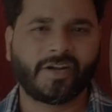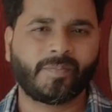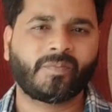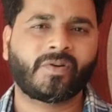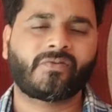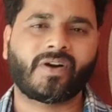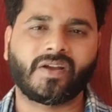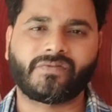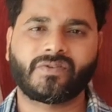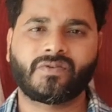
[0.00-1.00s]
Tip number
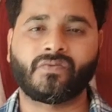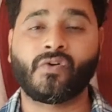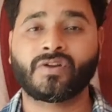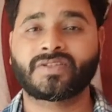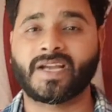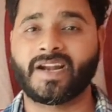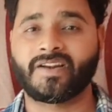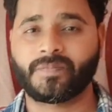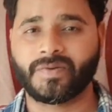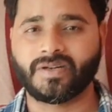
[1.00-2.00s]
5. Watch and
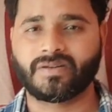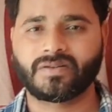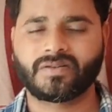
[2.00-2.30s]
repeat.